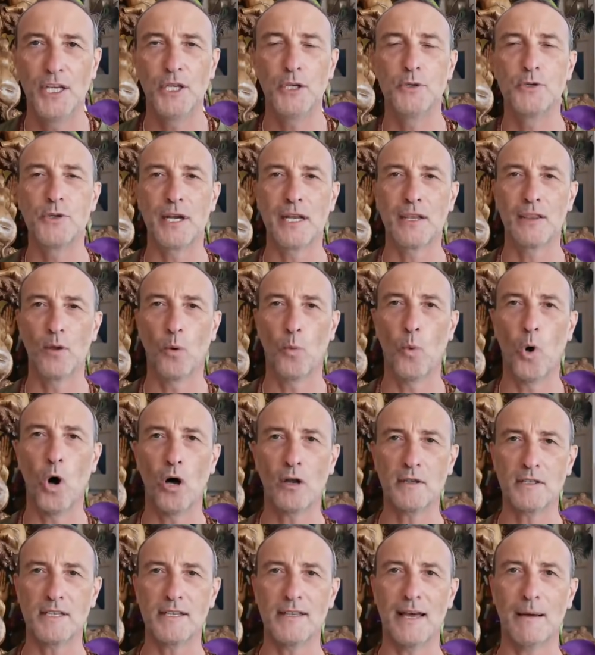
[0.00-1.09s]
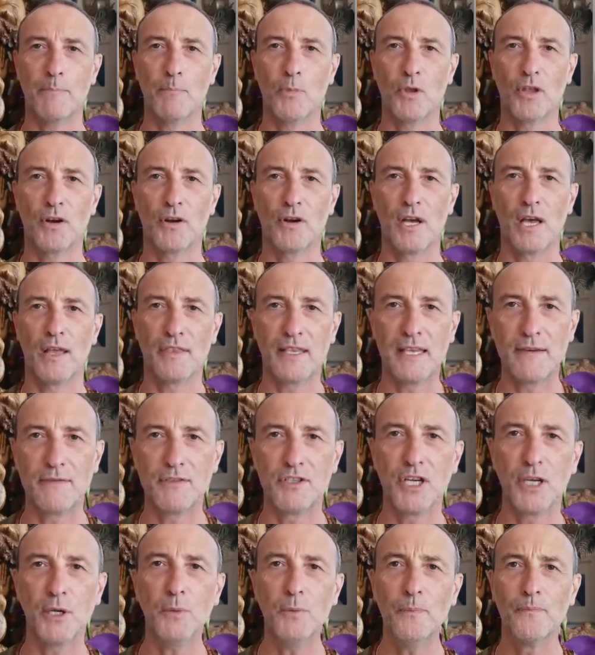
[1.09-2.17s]
You drink the water that Mother Earth
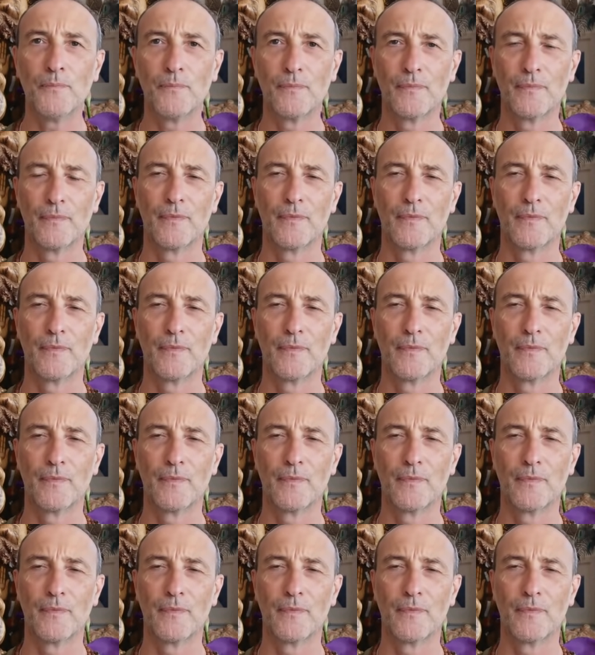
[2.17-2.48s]
gives you,